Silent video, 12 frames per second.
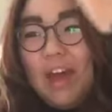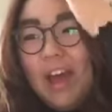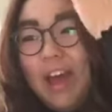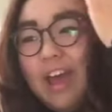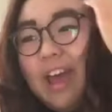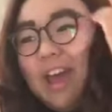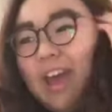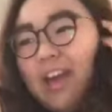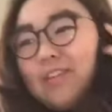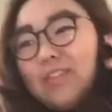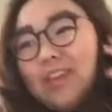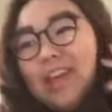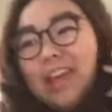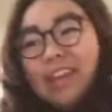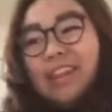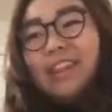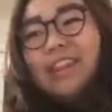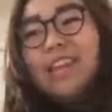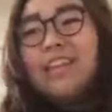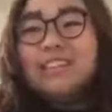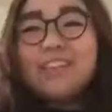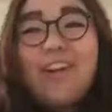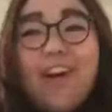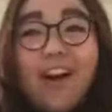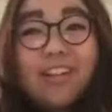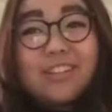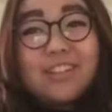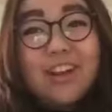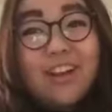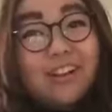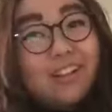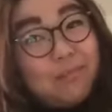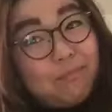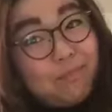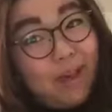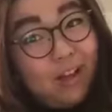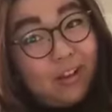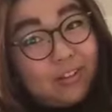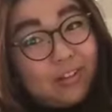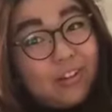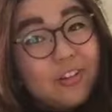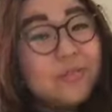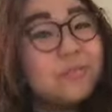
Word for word: I have these hot chocolate powder.